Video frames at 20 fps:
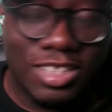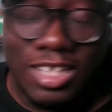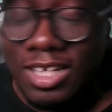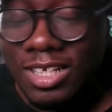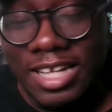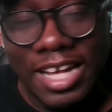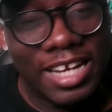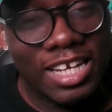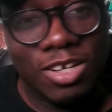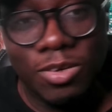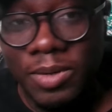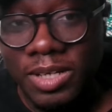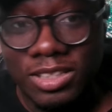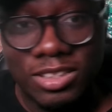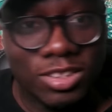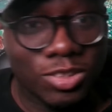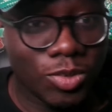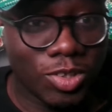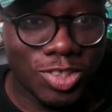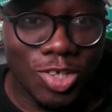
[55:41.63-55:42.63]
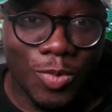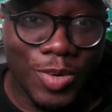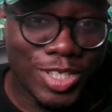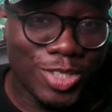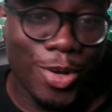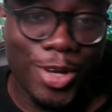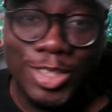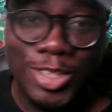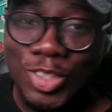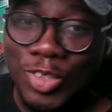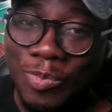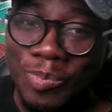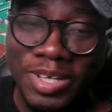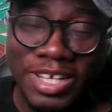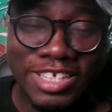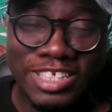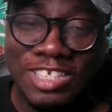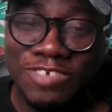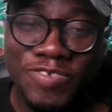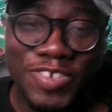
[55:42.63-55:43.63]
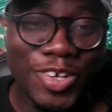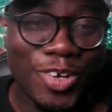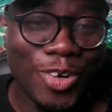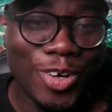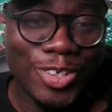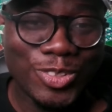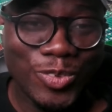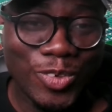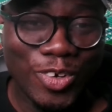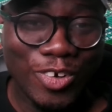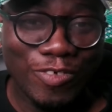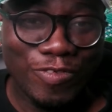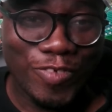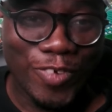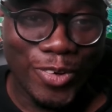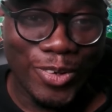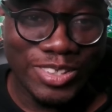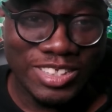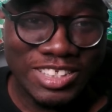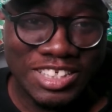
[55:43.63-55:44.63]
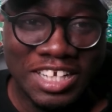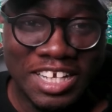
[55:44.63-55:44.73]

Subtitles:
anyways, it was always going to be a difficult one for us.